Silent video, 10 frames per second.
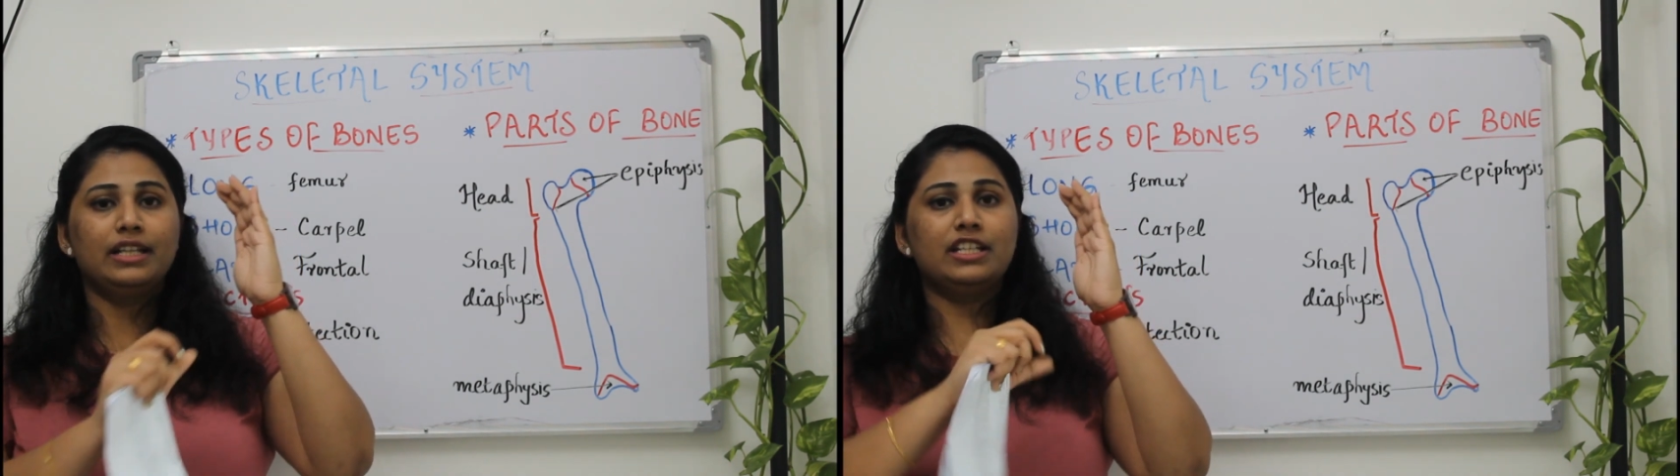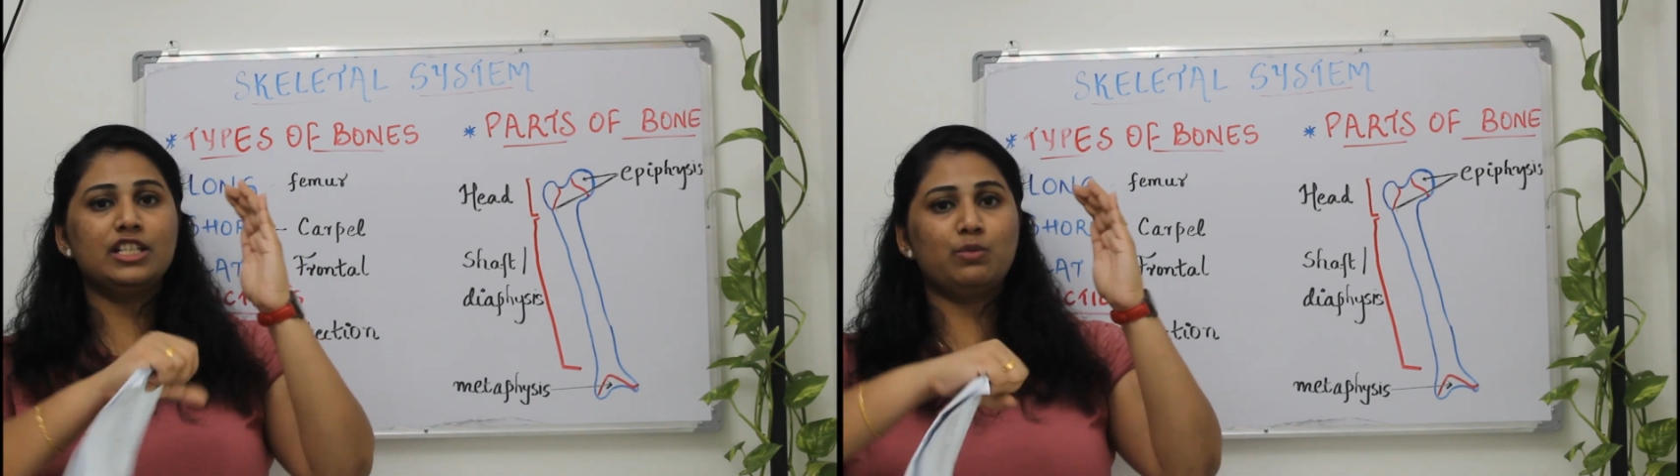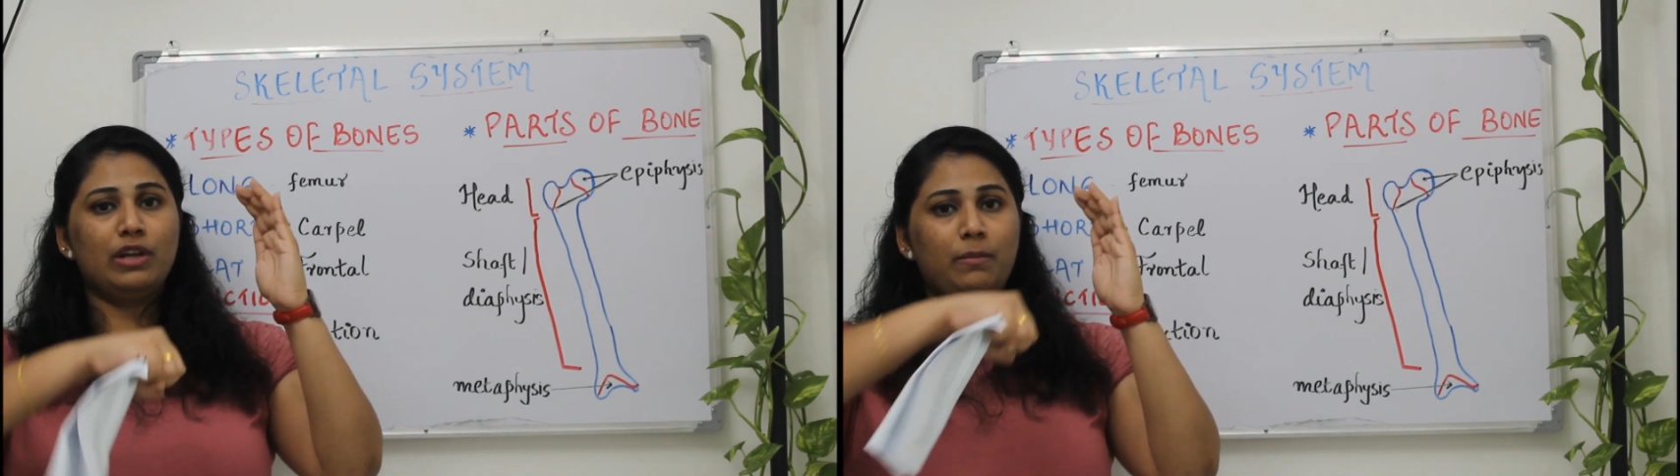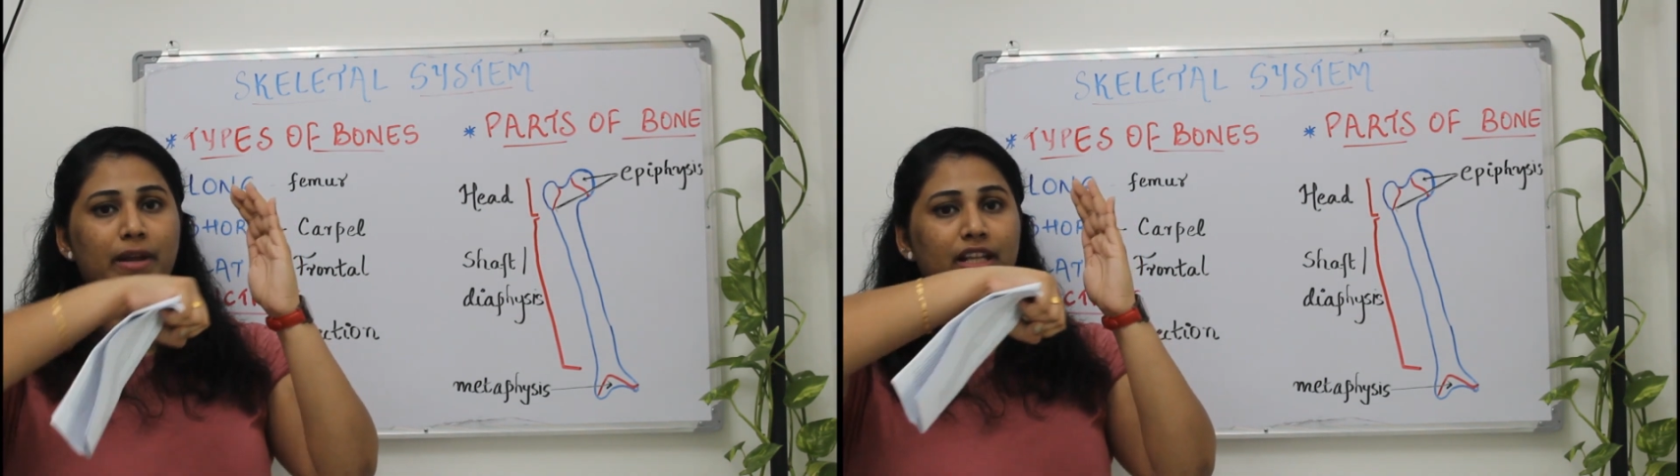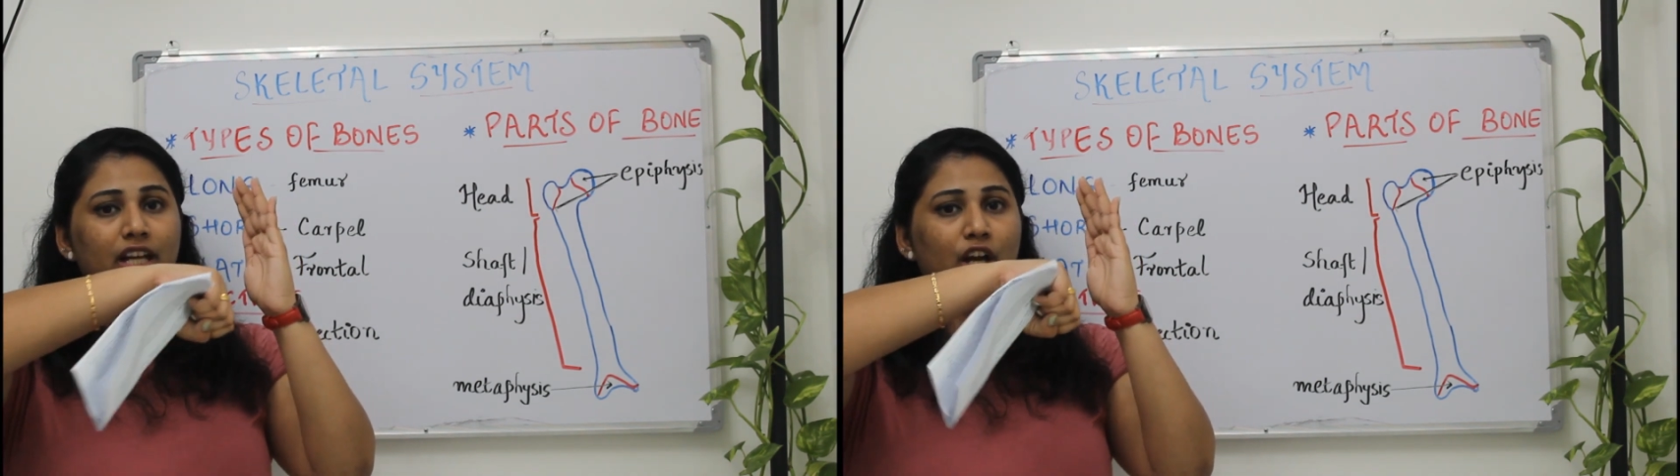this will
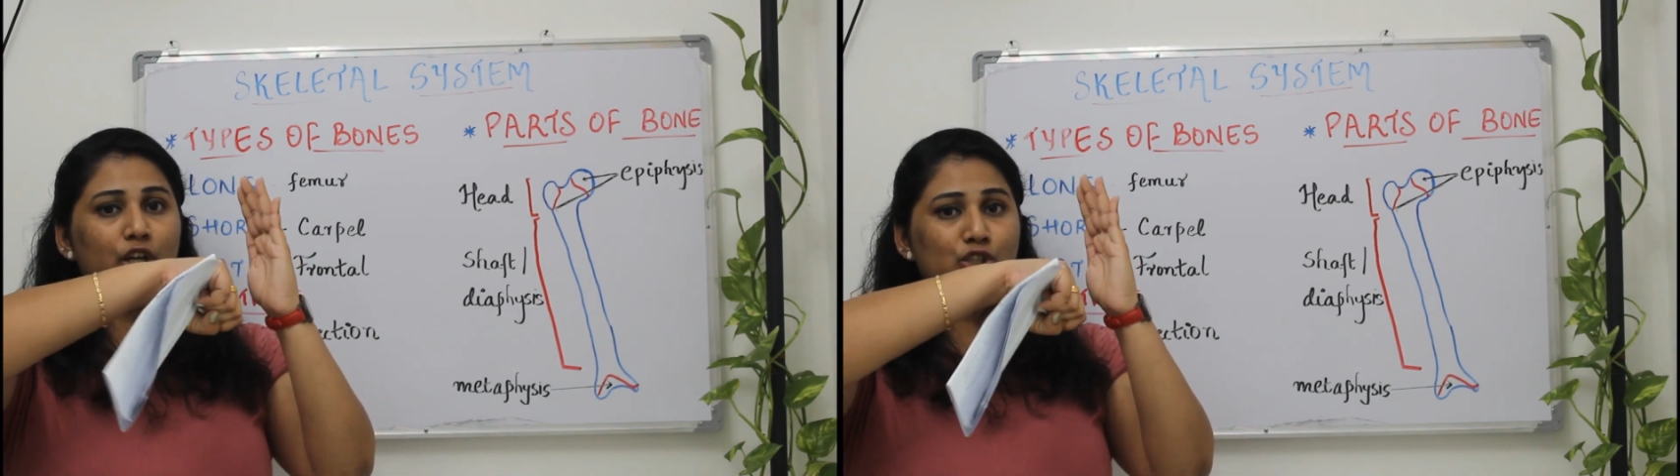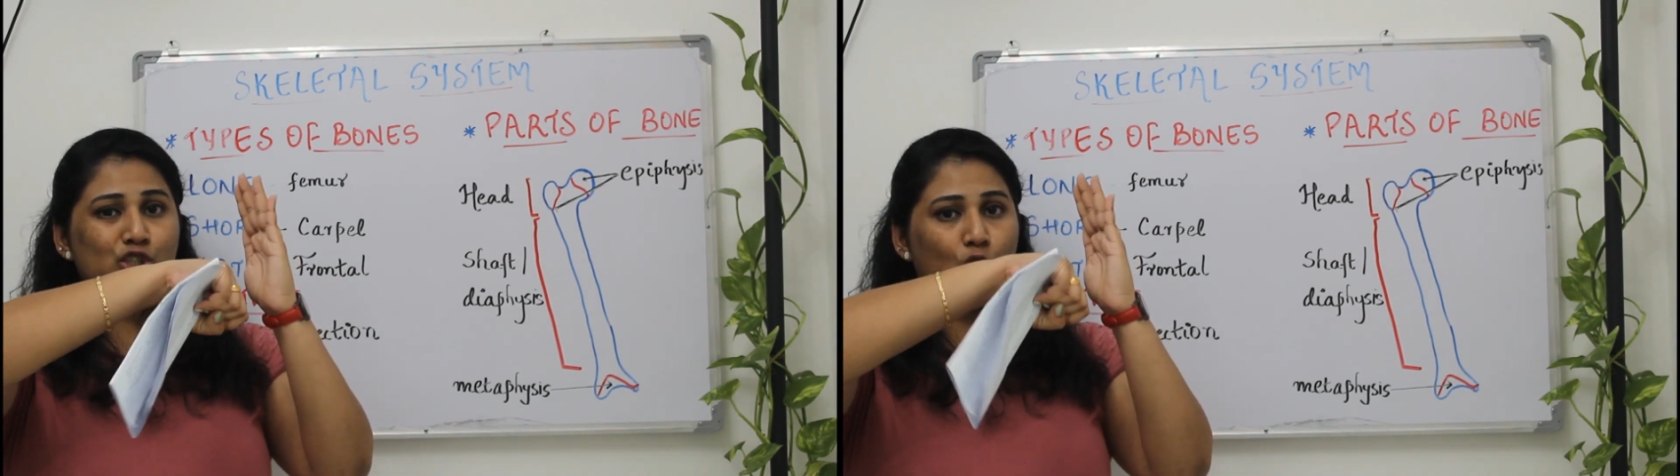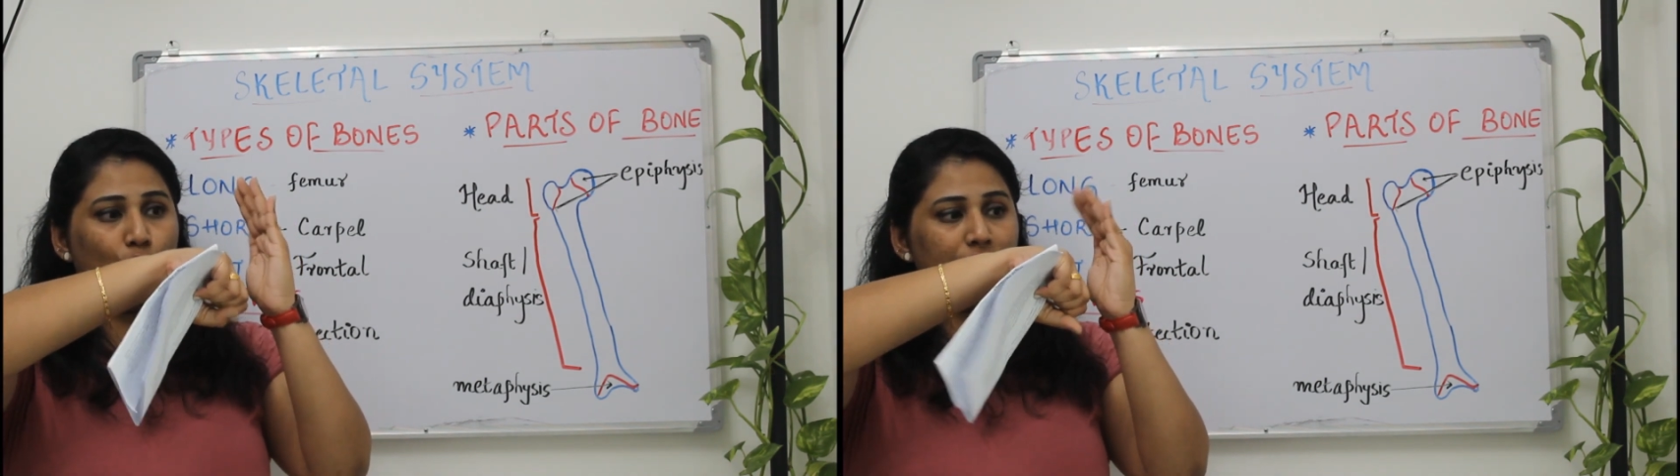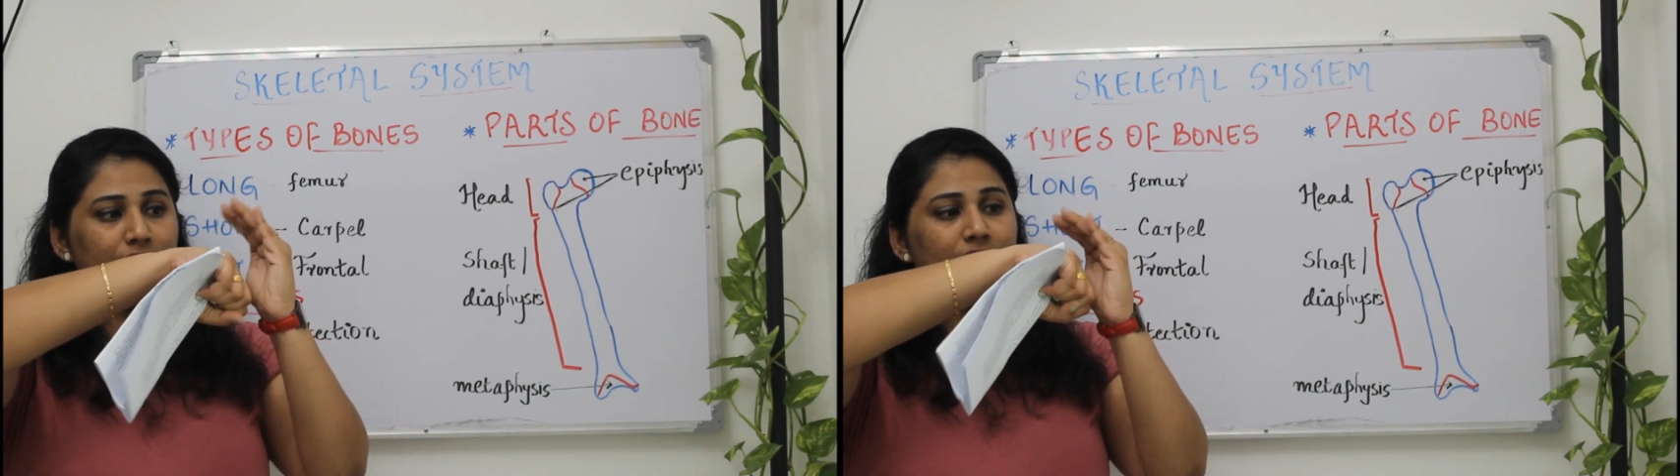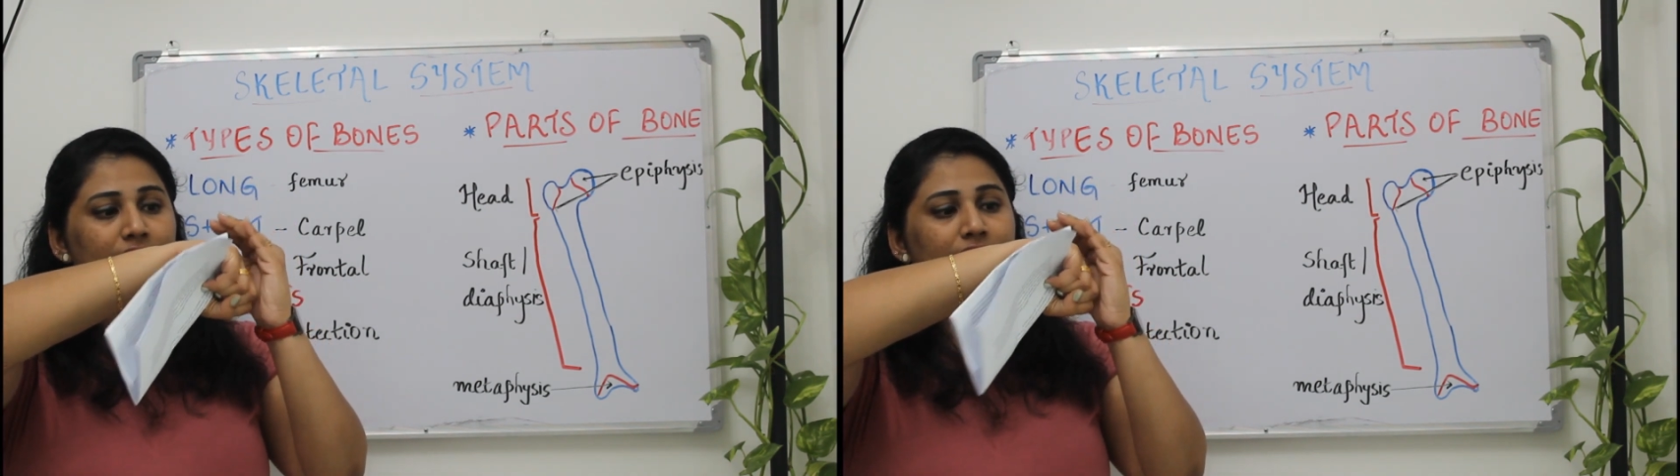be the joint.